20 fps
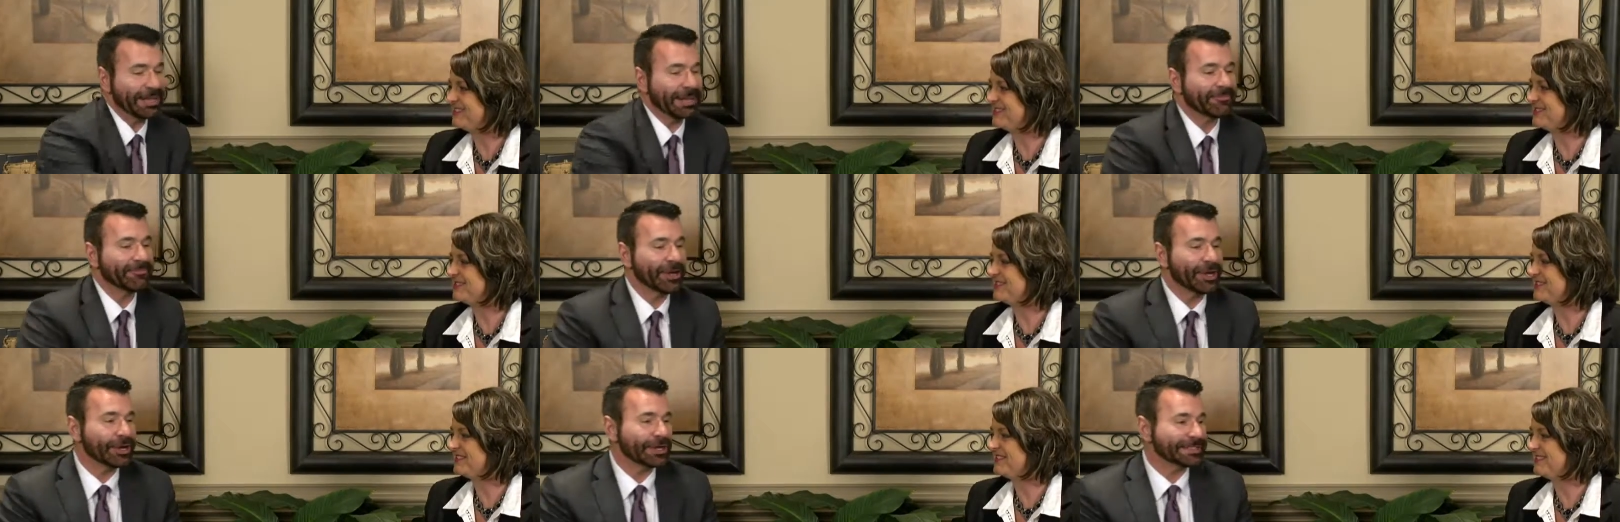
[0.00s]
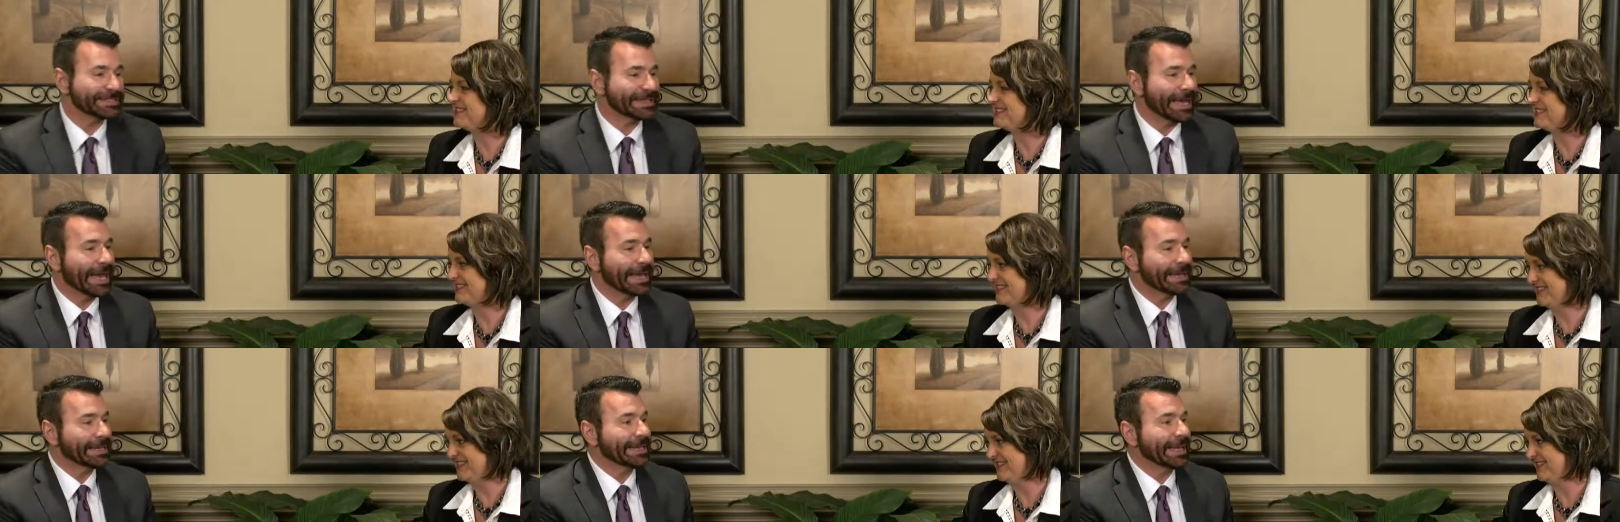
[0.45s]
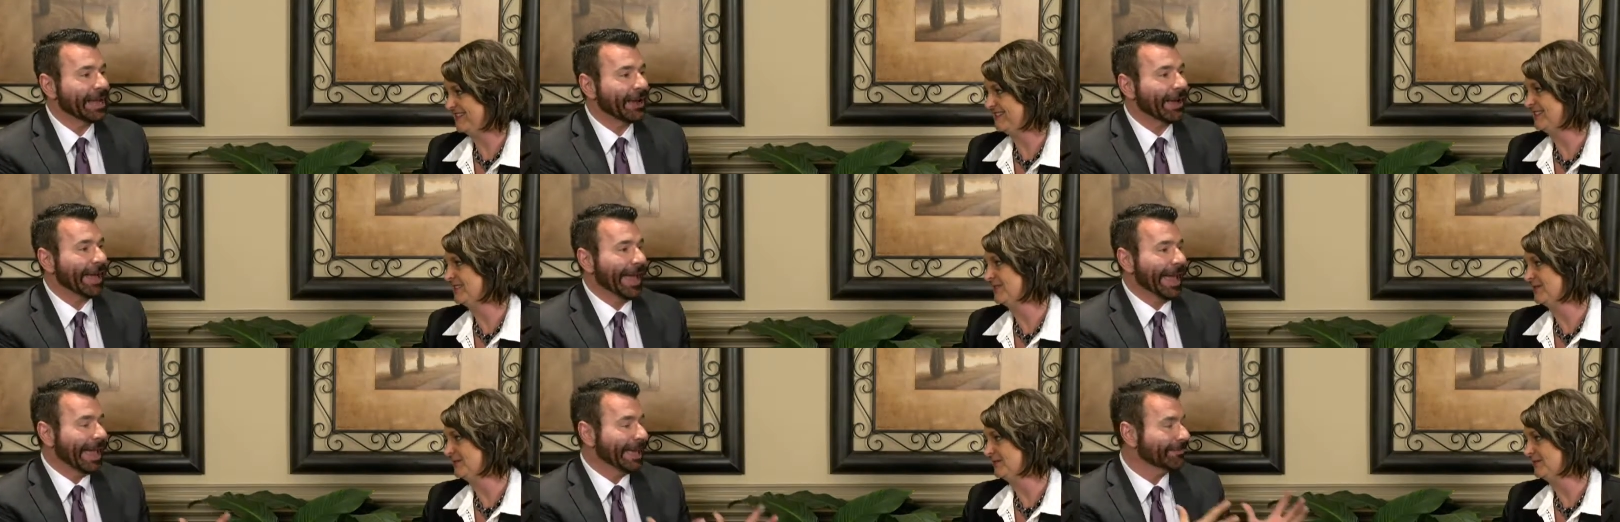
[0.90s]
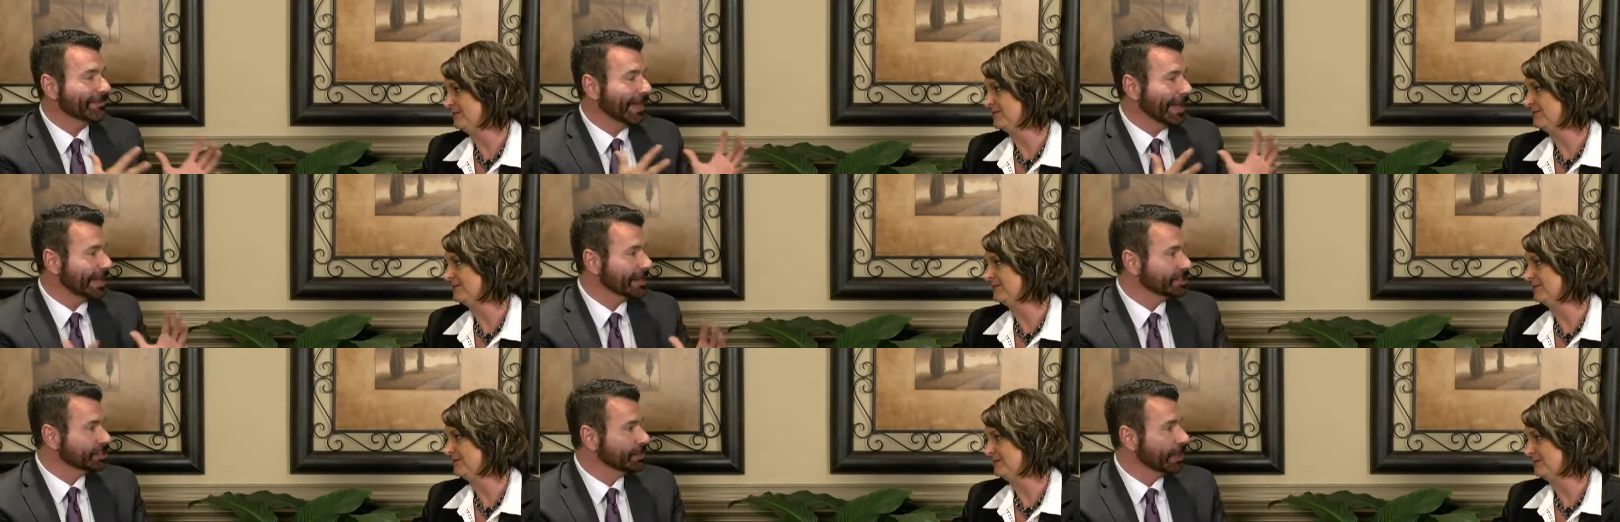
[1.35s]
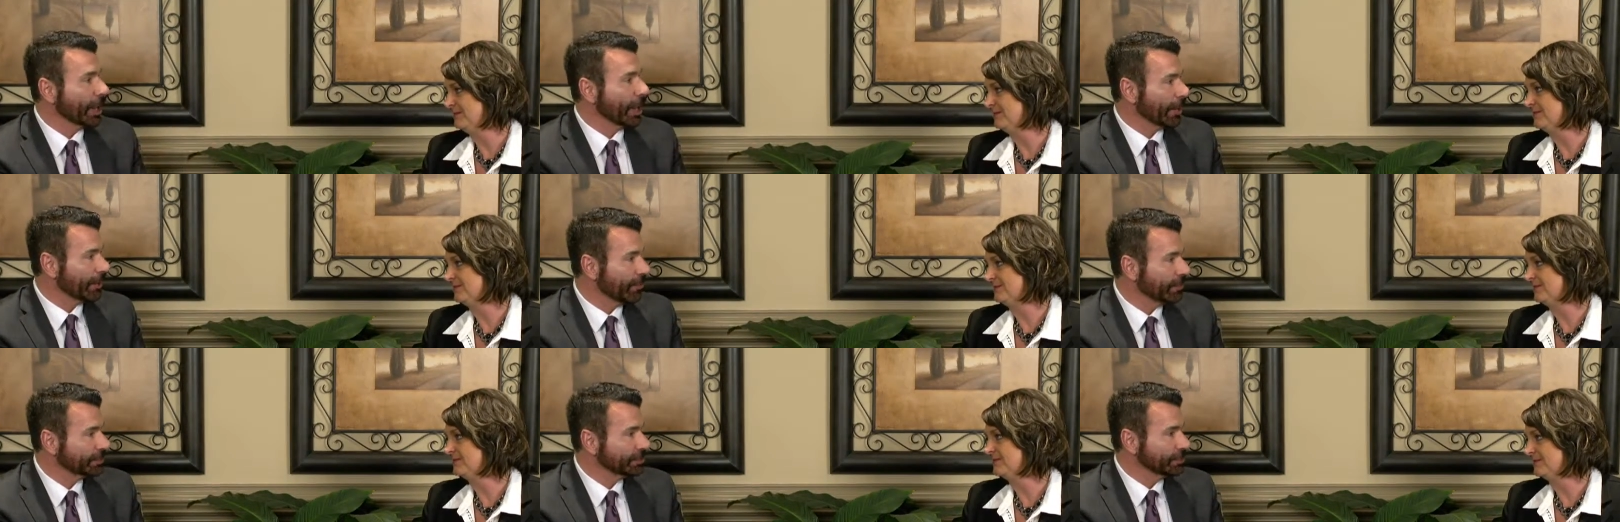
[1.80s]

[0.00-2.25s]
Speaker 1: I'm very excited now. Add that to our